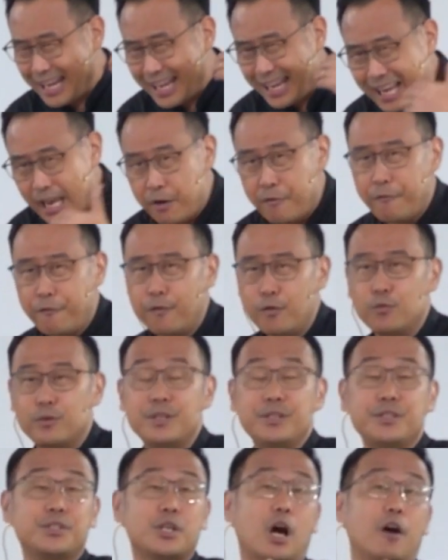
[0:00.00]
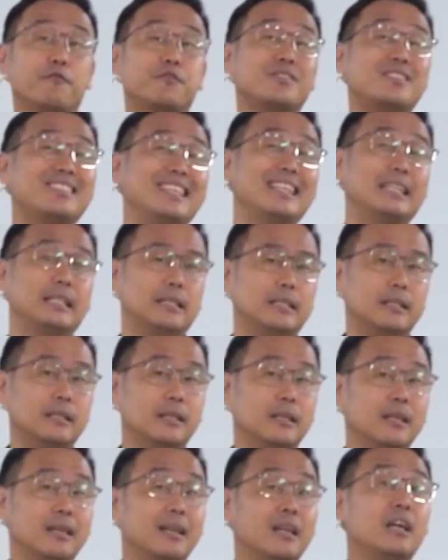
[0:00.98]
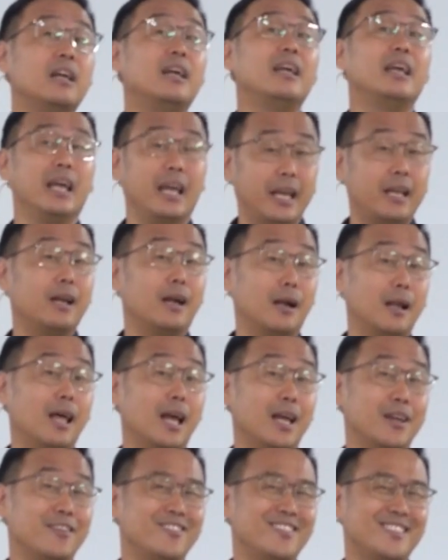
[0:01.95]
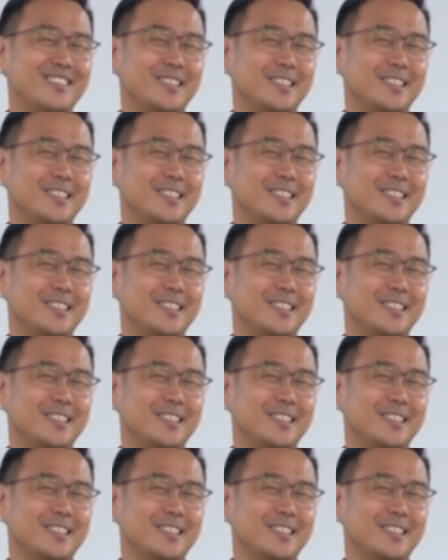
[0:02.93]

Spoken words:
influence of sin in our lives.